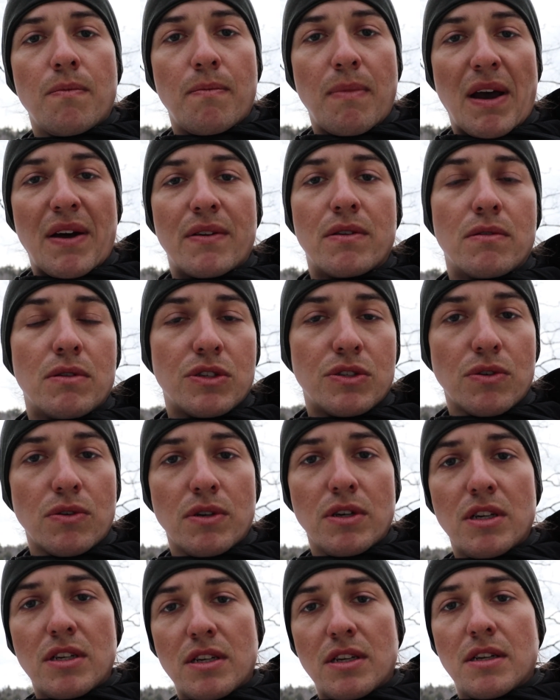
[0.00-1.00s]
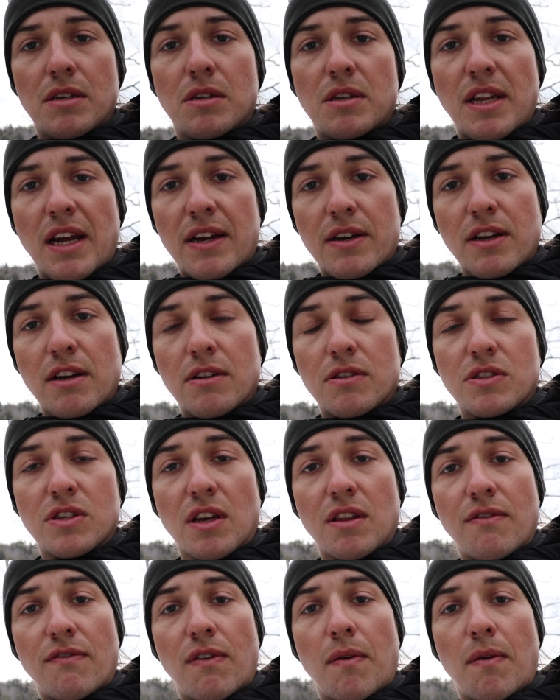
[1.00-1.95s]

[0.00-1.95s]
Mountain Resort down here in Southern